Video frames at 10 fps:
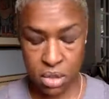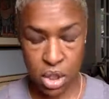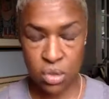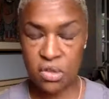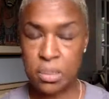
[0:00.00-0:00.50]

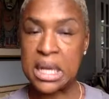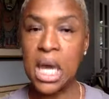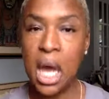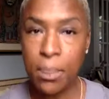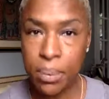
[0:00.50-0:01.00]
speak
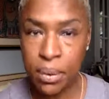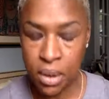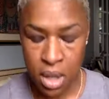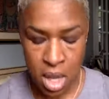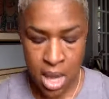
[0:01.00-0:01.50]
up,
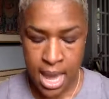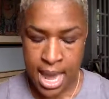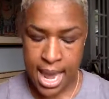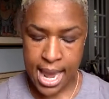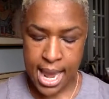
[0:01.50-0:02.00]

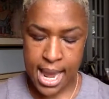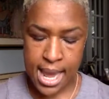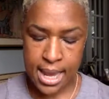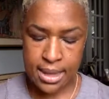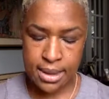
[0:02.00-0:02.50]

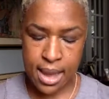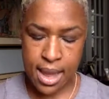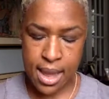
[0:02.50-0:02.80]
and